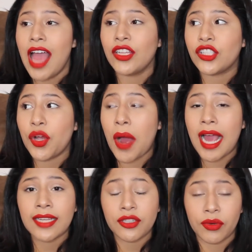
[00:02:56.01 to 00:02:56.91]
And so I
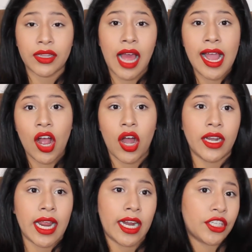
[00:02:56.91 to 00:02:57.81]
had to rely
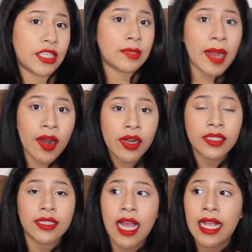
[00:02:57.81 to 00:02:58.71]
on AJ's
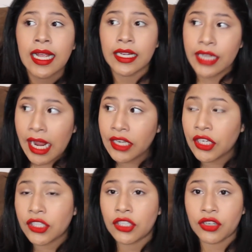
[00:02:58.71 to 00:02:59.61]
parents and
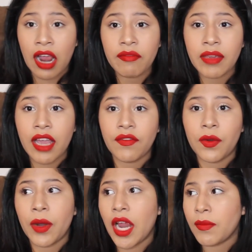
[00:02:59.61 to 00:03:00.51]
AJ to drive me
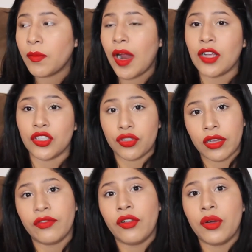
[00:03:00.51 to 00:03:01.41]
everywhere. I remember how stressful